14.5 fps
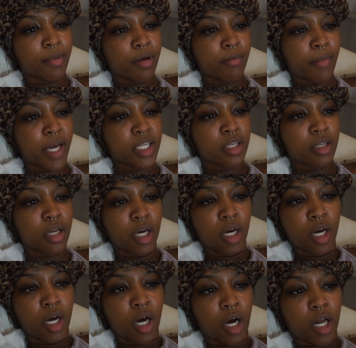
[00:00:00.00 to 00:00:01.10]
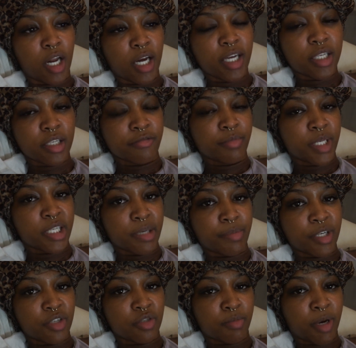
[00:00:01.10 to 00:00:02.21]
It makes it a lot easier for me to take
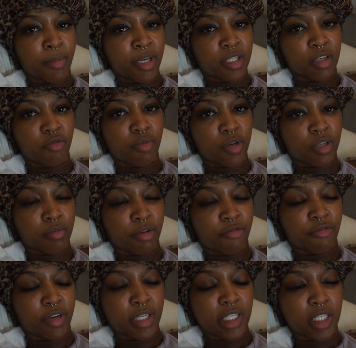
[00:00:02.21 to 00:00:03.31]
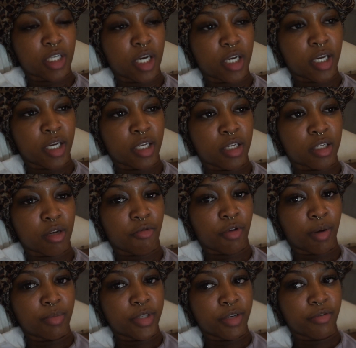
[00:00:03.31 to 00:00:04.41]
pictures by myself because my friend is not in
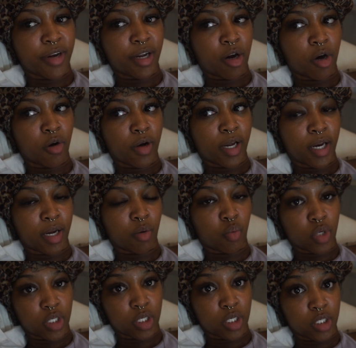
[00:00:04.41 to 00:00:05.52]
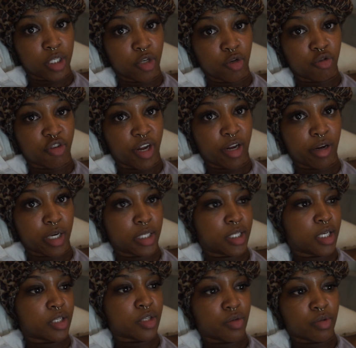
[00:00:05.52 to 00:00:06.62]
Southampton right now and I want to continue creating
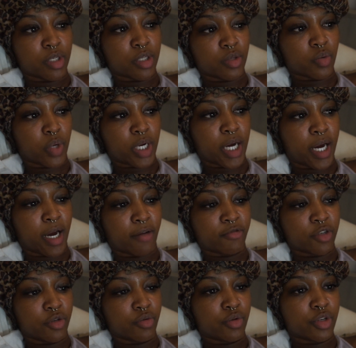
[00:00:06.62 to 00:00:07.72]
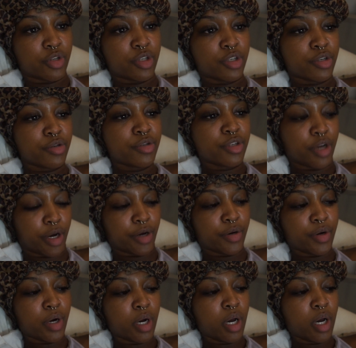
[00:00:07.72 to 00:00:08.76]
content, so this is what I have to do to do so.